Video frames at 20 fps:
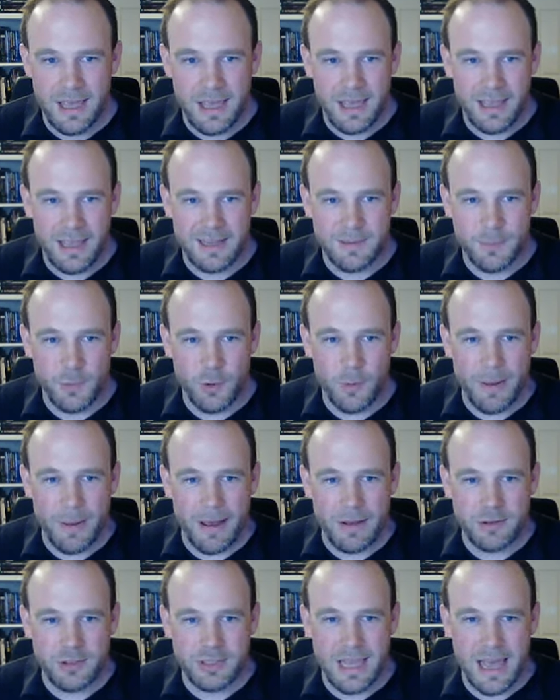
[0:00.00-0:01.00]
it's more
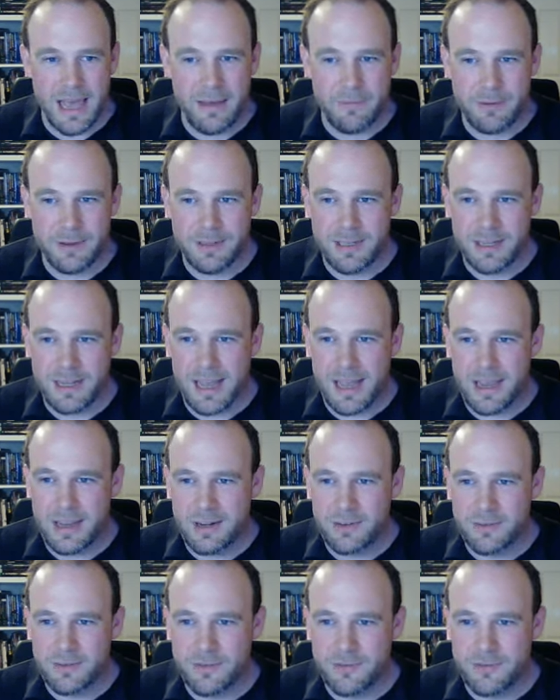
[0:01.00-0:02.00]
about just having a kind
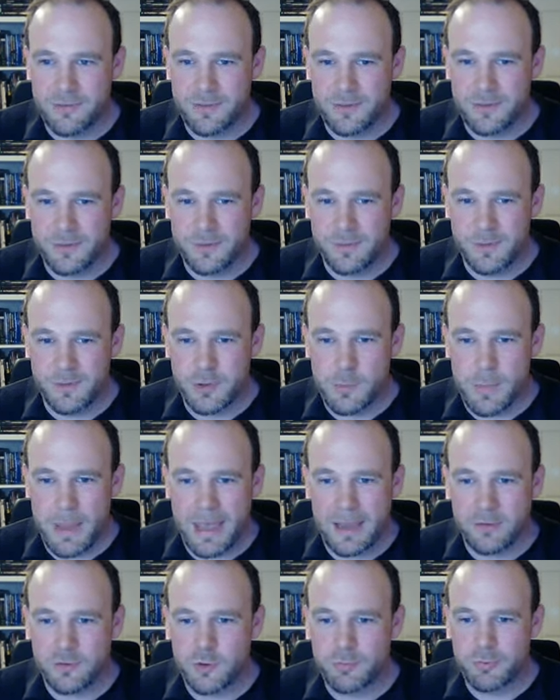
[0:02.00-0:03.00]
of some
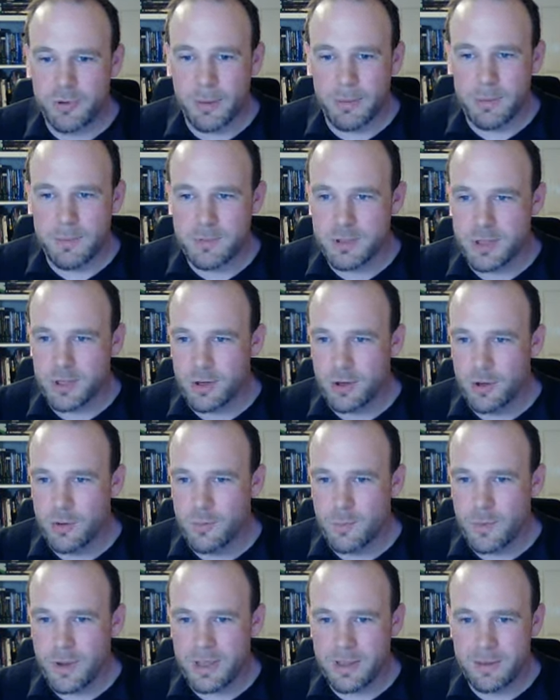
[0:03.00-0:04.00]
extra problems that come
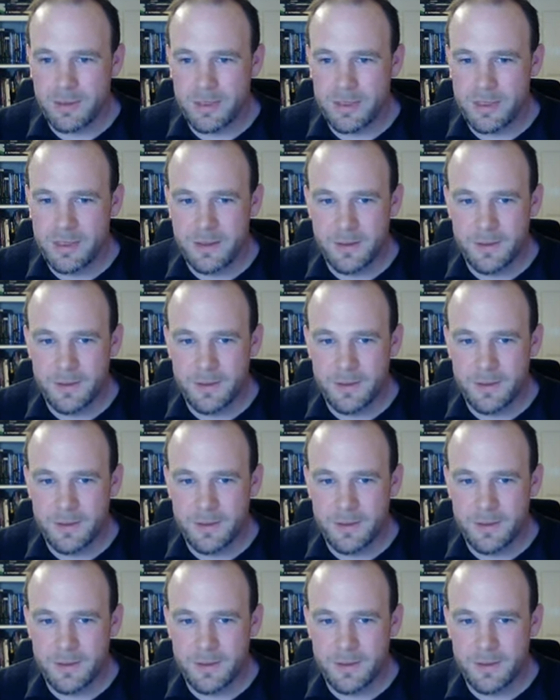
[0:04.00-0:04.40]
with